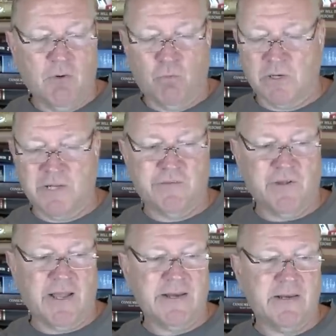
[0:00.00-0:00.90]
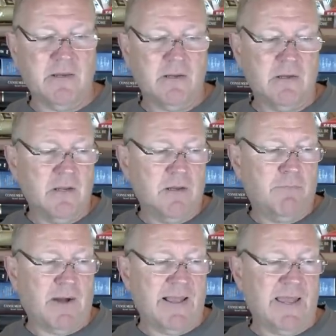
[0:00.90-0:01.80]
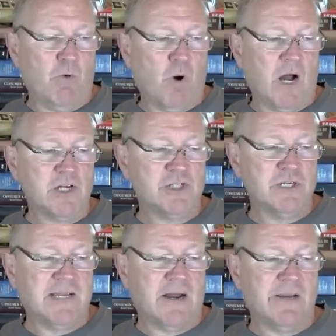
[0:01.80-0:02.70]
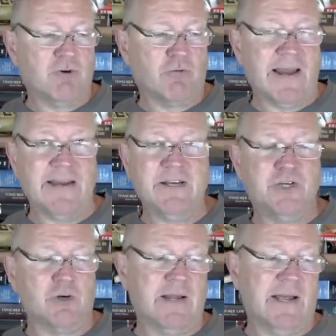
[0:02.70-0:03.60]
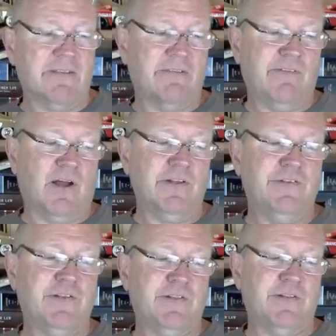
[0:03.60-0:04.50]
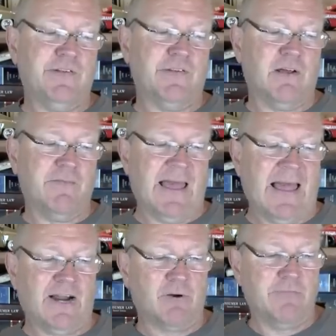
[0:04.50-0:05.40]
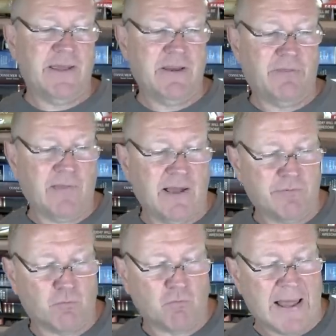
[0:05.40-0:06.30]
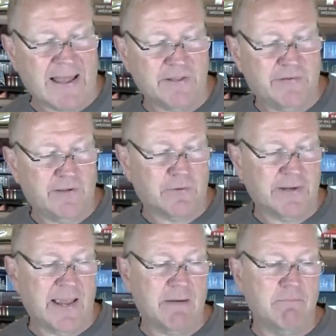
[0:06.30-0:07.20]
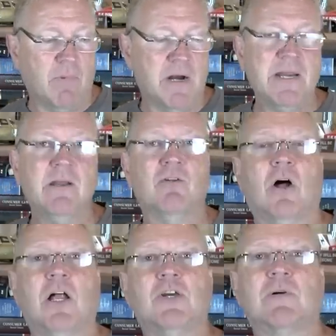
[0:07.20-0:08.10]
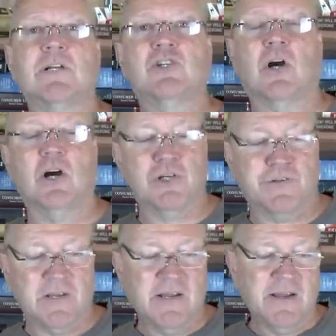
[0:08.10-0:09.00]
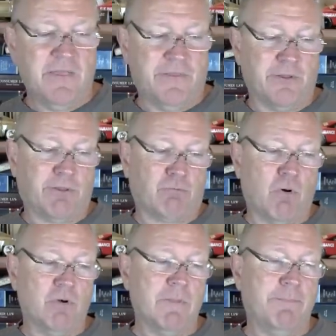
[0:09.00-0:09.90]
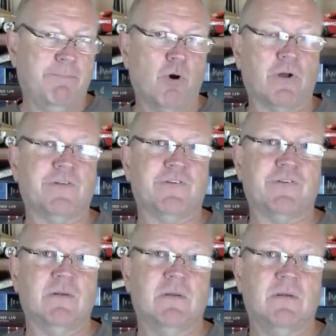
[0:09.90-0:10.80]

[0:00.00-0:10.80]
were indicted by a Washington County grand jury on dozens of aggravated theft, racketeering, and money laundering charges. They're throwing the books